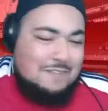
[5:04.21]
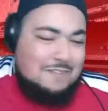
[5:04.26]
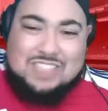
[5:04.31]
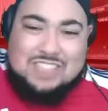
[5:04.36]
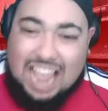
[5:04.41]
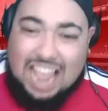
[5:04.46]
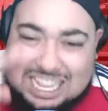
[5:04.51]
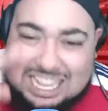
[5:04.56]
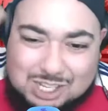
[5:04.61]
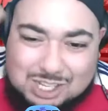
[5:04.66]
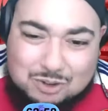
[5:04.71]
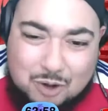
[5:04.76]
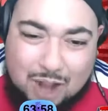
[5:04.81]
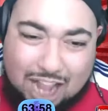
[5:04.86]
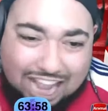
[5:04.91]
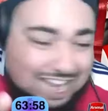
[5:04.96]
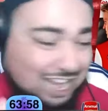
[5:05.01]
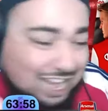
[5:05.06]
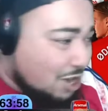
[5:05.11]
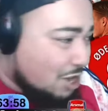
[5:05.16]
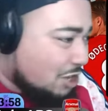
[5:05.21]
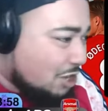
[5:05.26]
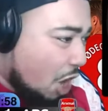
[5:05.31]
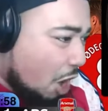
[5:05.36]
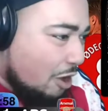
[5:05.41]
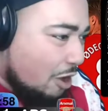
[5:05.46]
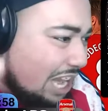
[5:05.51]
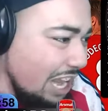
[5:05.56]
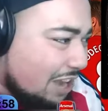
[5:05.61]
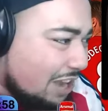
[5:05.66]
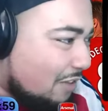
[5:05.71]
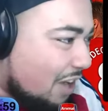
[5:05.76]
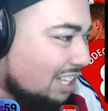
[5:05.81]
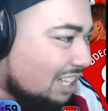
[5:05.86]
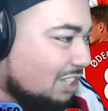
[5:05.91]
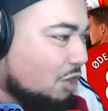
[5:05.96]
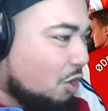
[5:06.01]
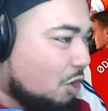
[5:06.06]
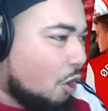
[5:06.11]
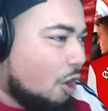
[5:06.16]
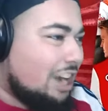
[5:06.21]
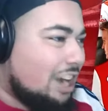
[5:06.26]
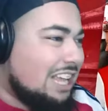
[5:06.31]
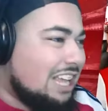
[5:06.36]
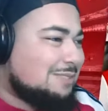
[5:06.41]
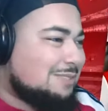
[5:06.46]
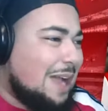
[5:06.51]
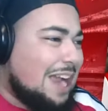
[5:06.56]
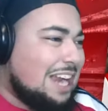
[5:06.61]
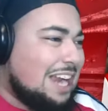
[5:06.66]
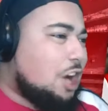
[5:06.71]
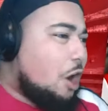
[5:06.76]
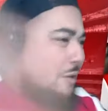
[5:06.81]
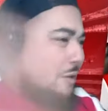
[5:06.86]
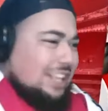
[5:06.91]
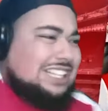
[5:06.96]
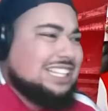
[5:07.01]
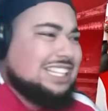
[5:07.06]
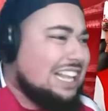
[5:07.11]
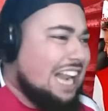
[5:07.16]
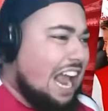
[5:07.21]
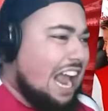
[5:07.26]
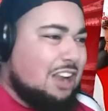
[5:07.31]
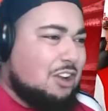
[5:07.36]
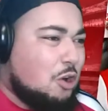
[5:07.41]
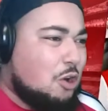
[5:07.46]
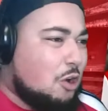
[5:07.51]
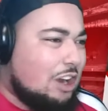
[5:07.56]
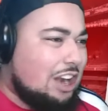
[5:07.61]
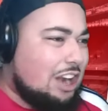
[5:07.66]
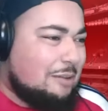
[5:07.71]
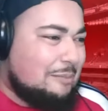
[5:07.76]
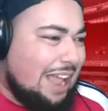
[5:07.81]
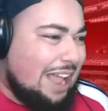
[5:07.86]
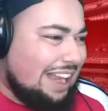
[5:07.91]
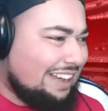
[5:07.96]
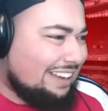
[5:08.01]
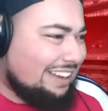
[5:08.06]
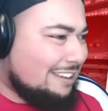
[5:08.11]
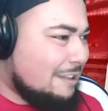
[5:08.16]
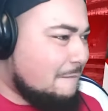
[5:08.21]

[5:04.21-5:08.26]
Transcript: That's why you don't give us corners, man. Go into that corner, mate.